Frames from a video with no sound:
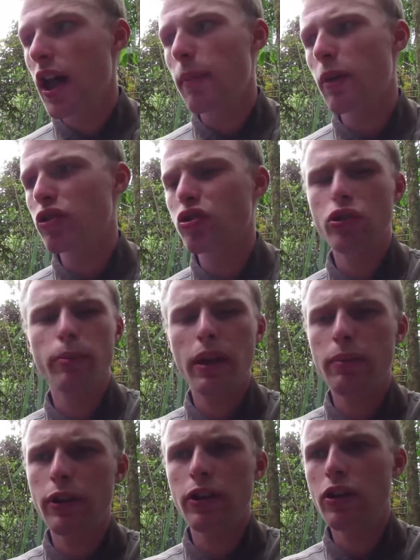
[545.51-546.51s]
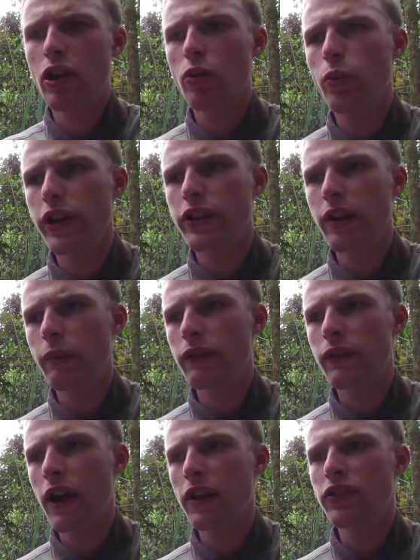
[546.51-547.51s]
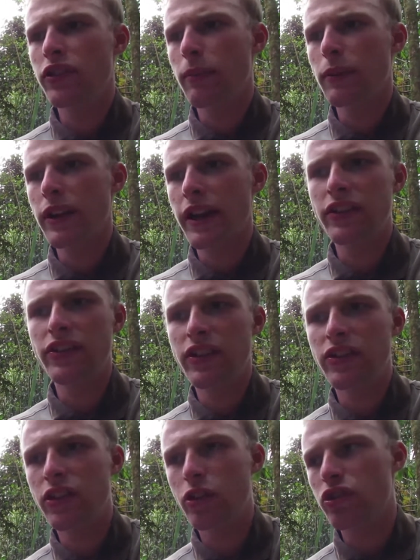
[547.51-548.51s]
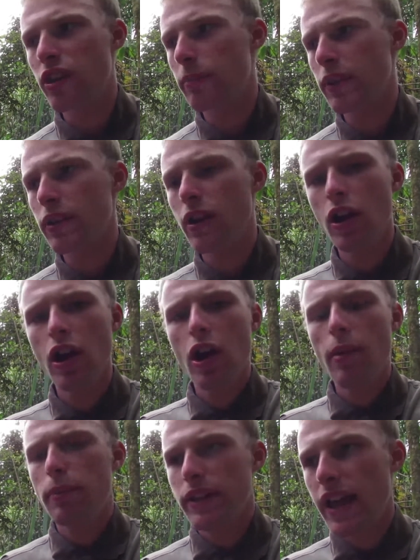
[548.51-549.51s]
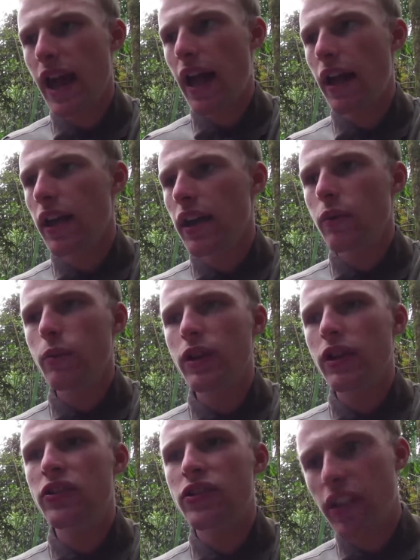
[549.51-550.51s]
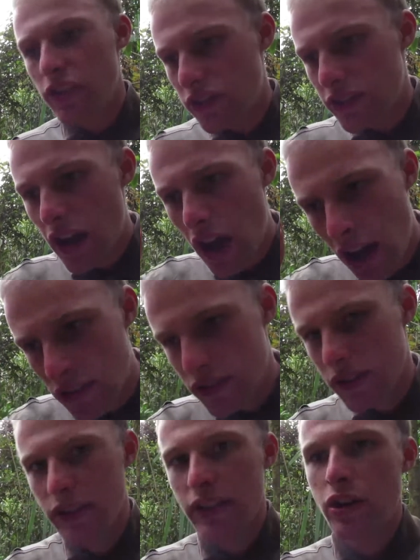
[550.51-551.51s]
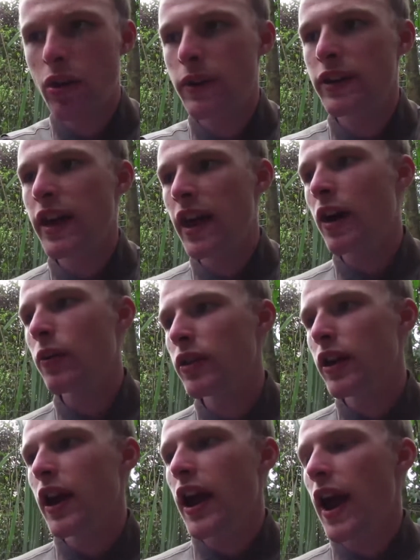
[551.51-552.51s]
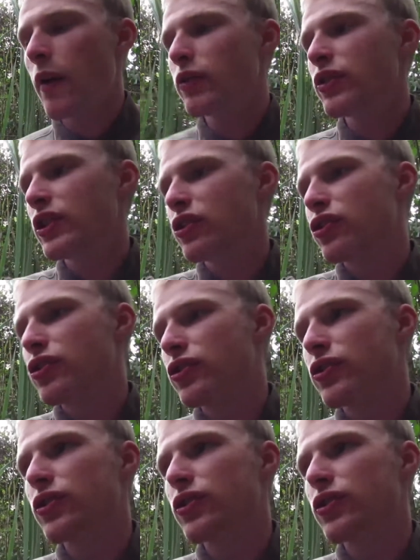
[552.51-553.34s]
I'm not sure, there may have been another week that we've gotten something like 60 or something. But yeah, it's constantly going down. Everything's,